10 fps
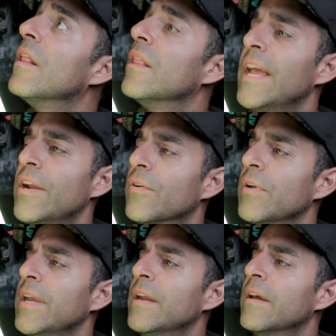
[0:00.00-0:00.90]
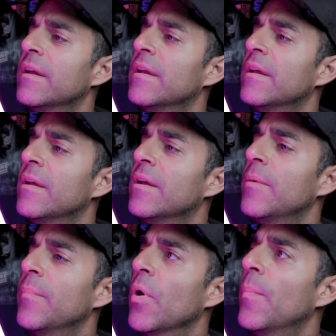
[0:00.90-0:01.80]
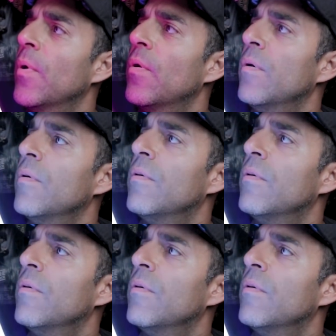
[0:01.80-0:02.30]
light green, purple.